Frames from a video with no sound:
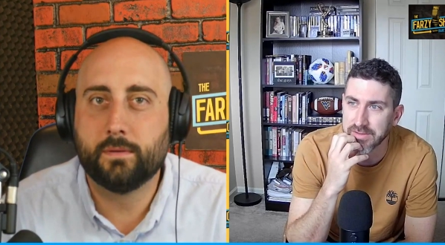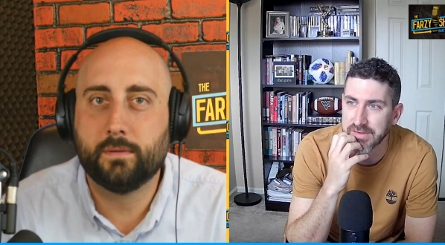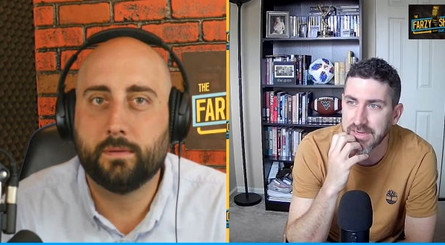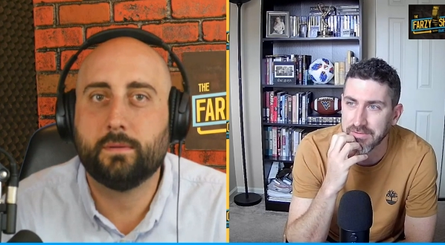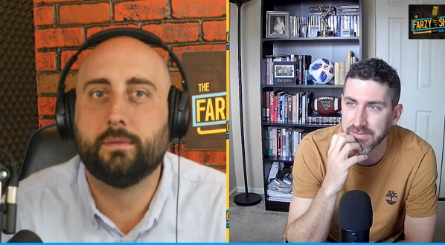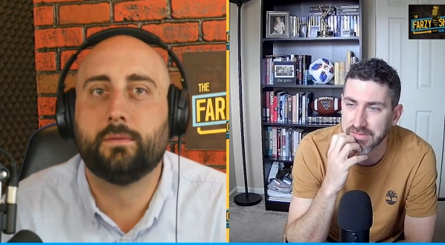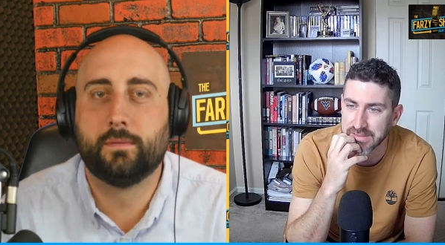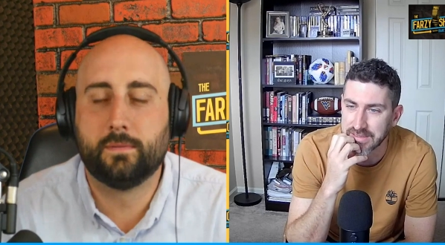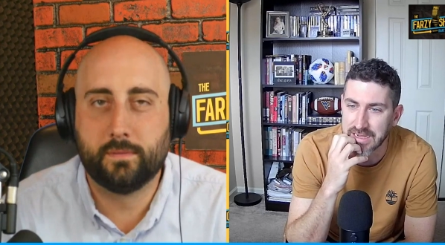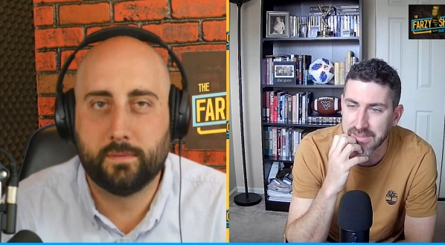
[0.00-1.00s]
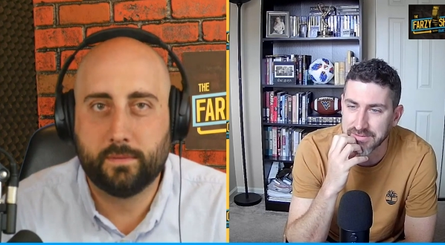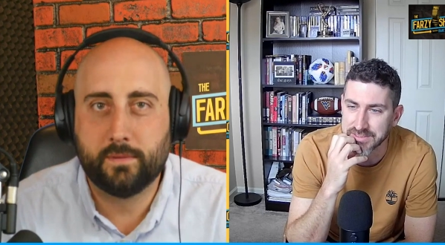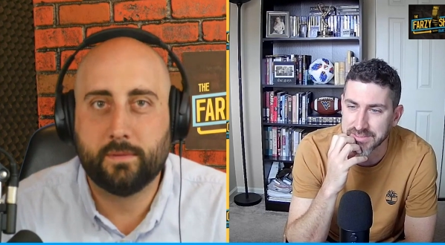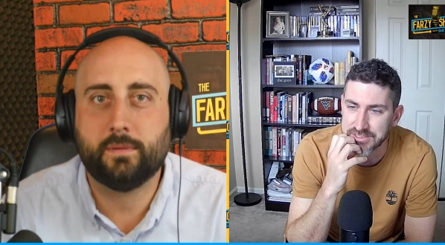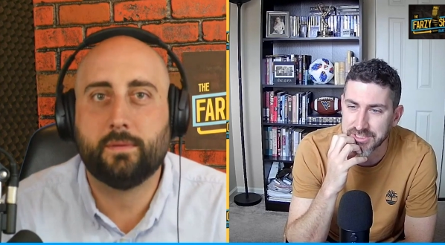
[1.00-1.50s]
Speaker 1: know Brunson obviously in
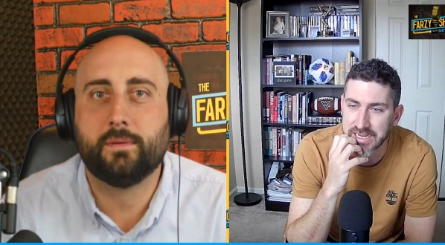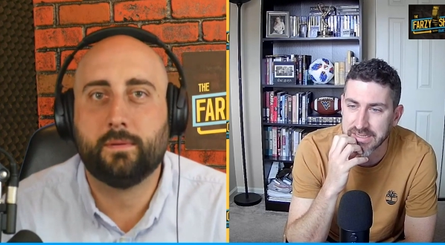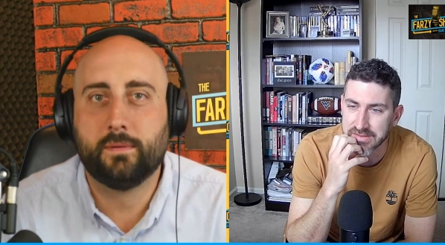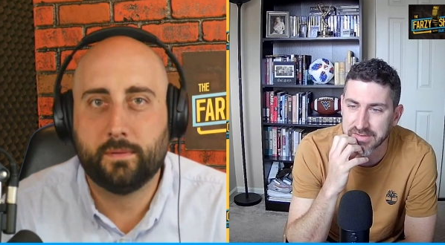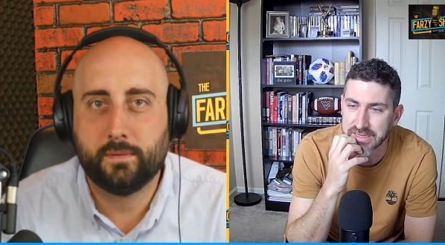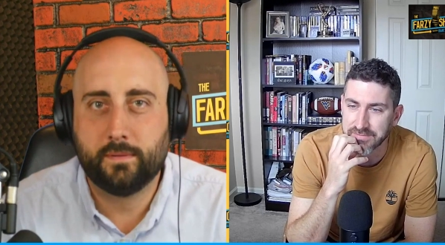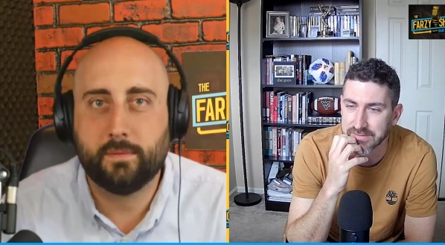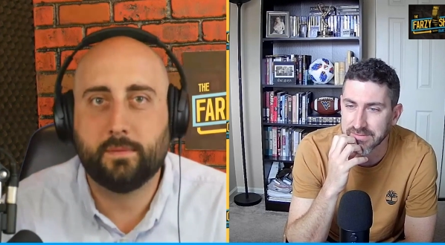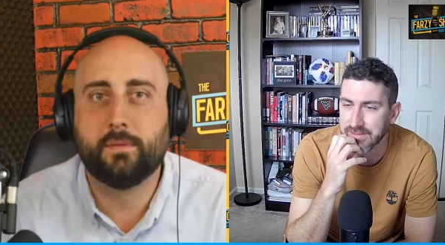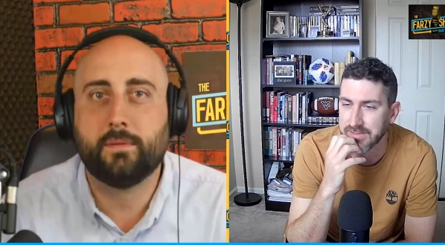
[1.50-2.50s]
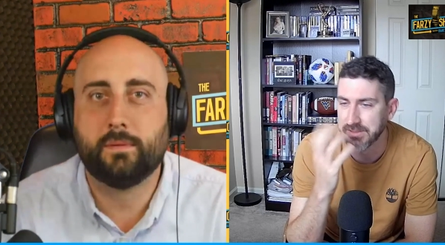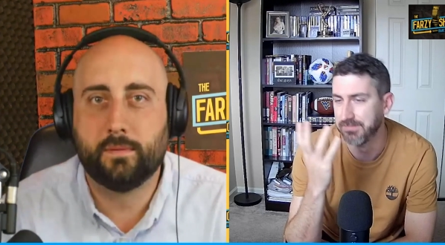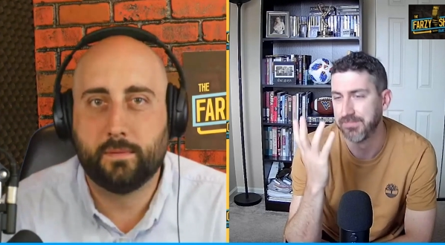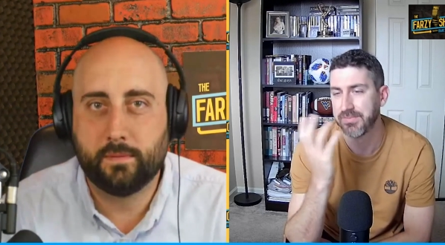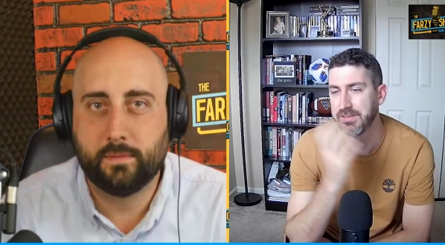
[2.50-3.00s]
college, and Jay is never.
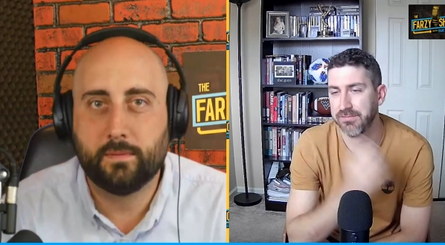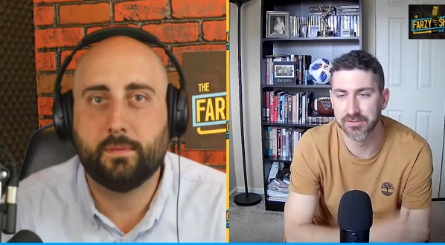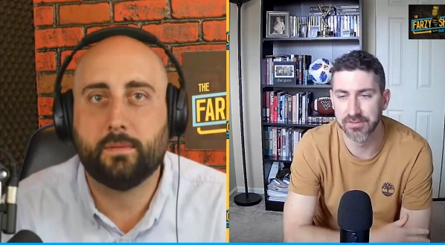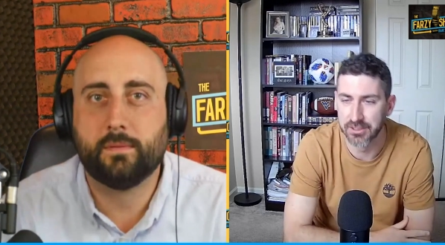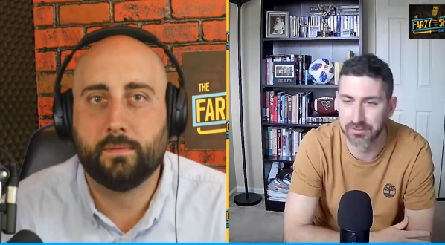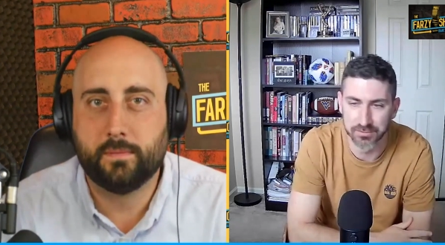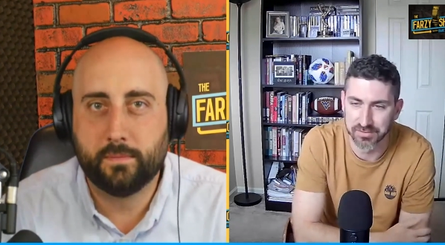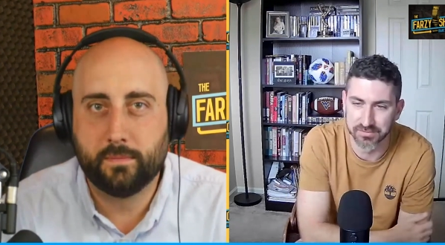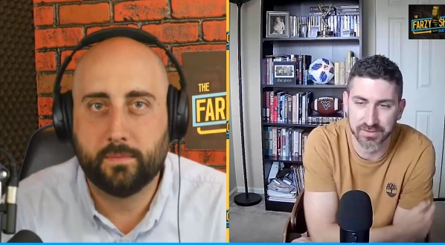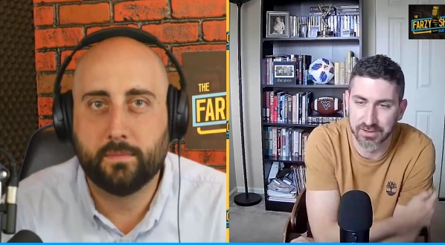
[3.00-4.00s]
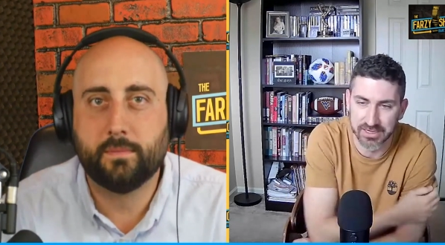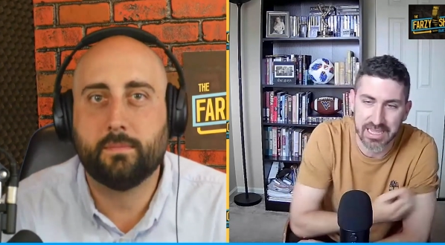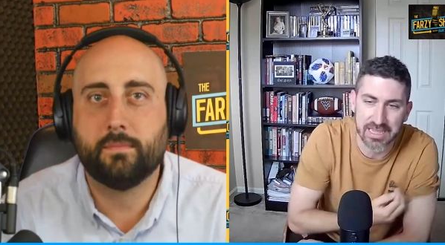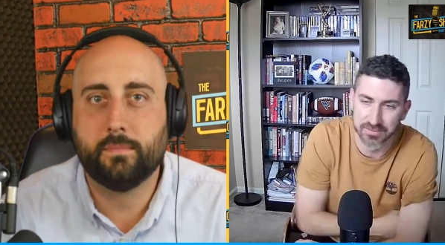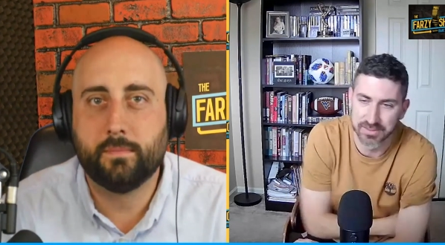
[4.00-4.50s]
I mean, you know, Villanova was a
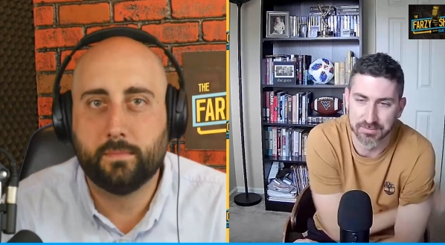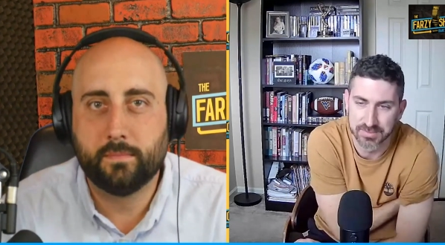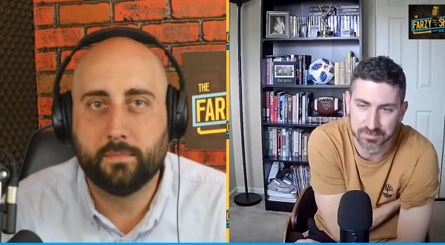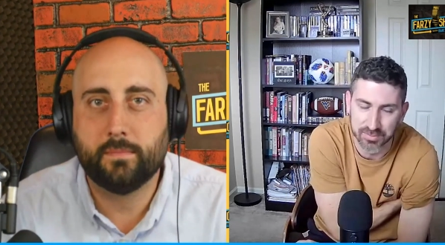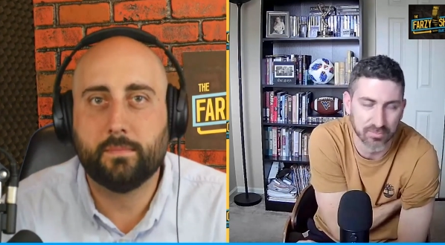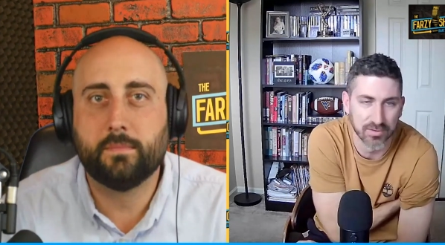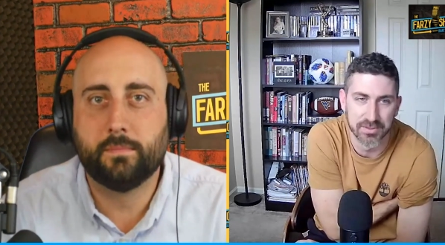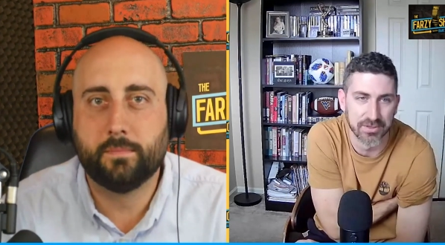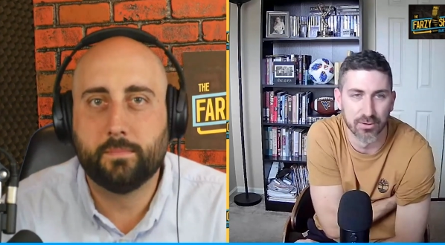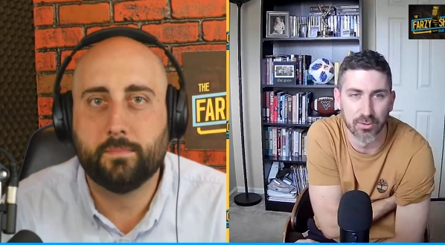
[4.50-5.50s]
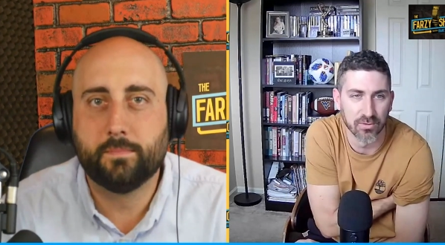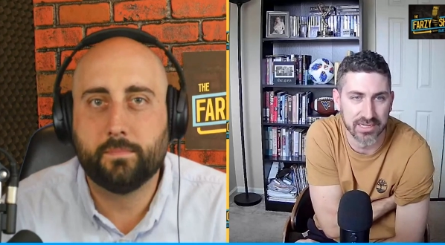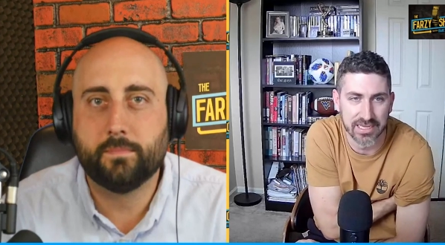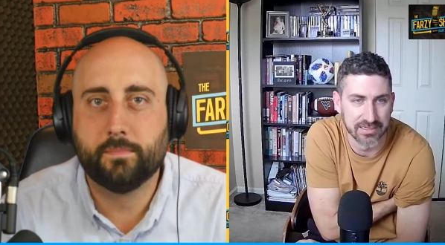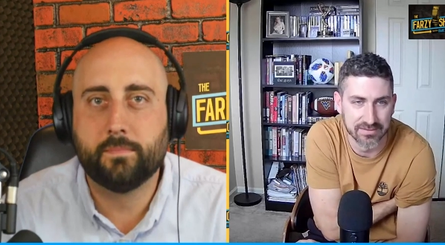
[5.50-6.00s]
very heavily perimeter
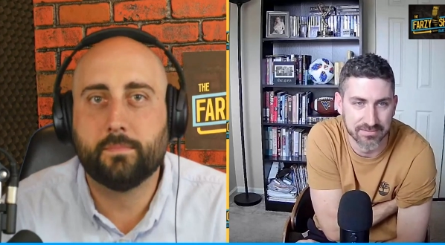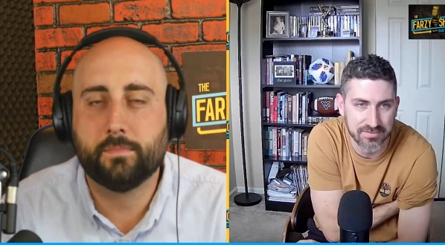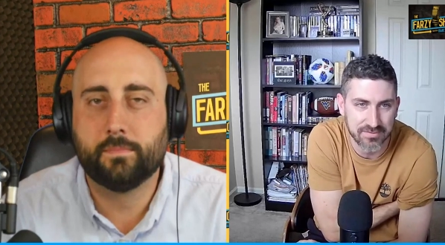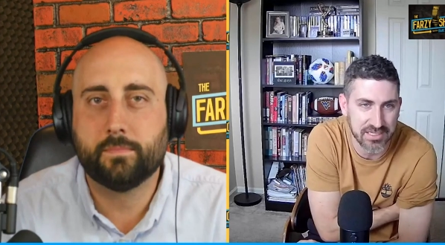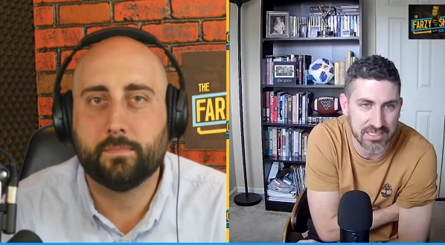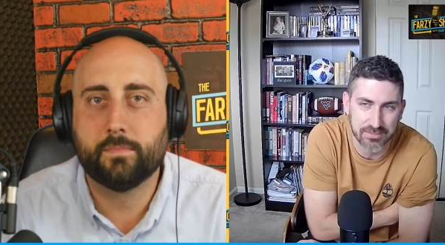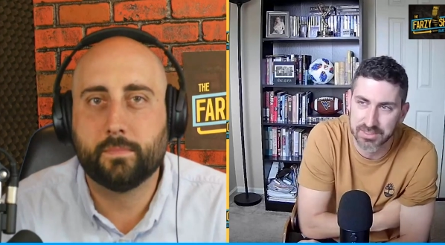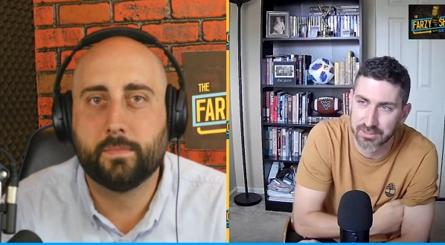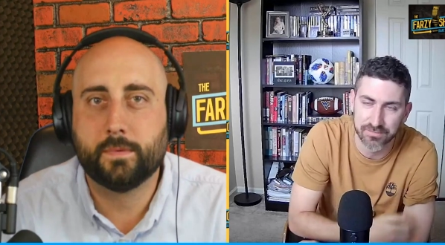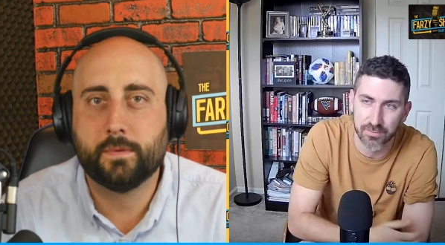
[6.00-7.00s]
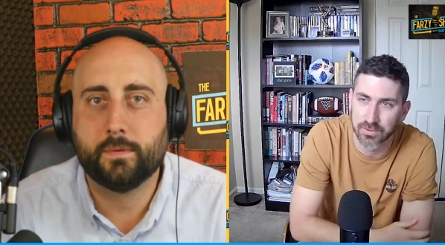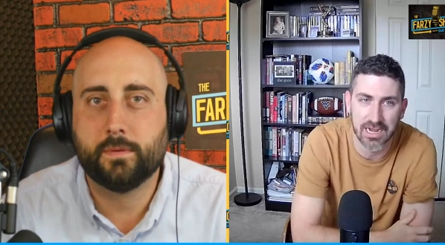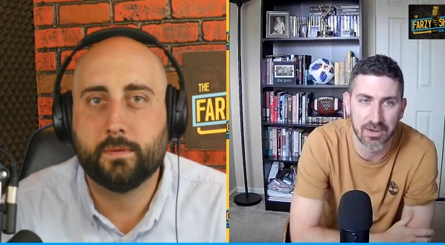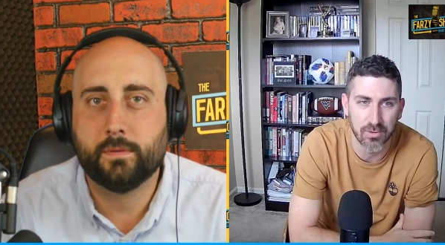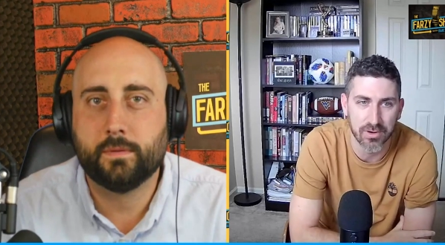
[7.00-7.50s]
oriented team. You know,
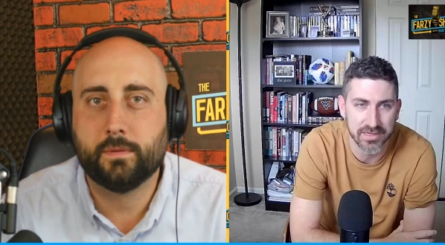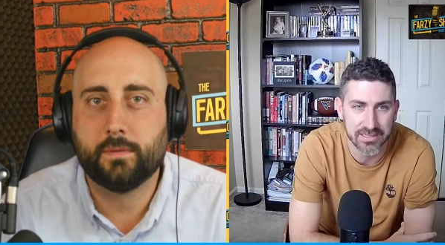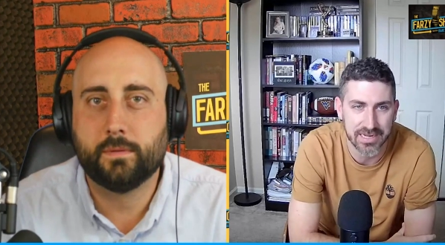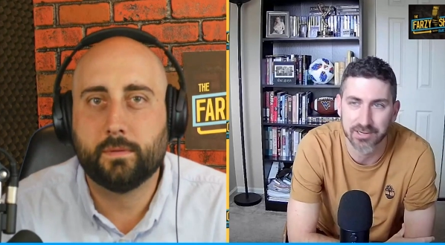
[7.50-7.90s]
four out, one